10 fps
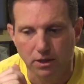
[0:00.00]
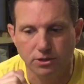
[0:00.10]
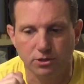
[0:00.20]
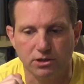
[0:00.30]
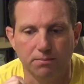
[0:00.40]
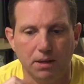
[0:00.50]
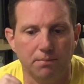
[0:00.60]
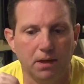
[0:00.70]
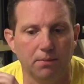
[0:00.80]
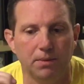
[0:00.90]
So somebody
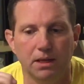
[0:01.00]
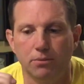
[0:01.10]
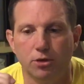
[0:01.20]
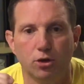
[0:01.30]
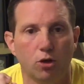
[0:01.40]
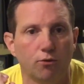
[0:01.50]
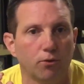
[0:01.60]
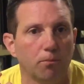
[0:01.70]
might be able to go for